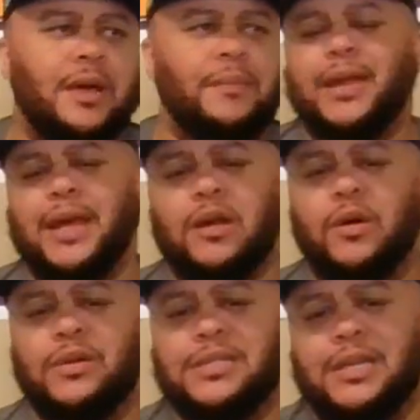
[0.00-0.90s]
May not
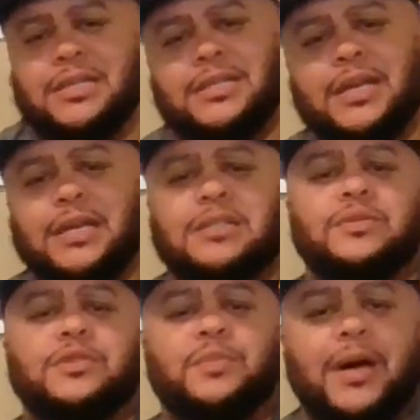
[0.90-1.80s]
always get a chance to
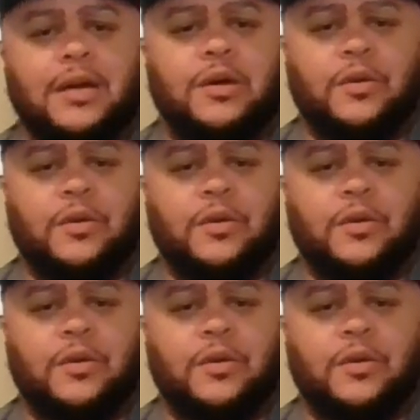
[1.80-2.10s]
respond to